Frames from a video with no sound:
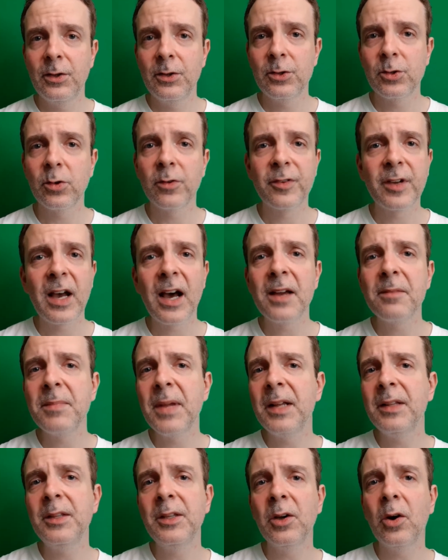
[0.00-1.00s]
So if God
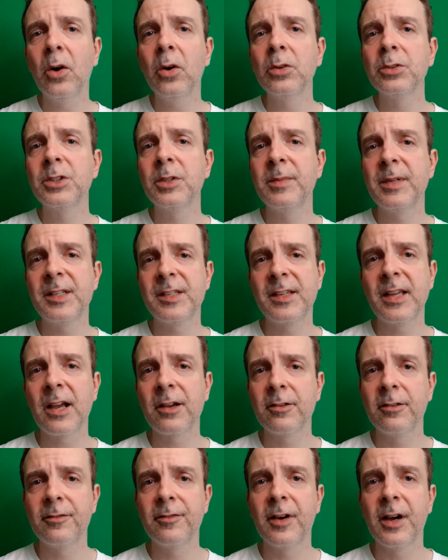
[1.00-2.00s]
made the ultimate
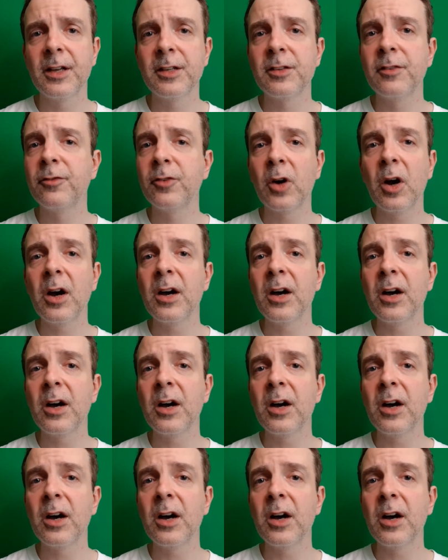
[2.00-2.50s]
sacrifice for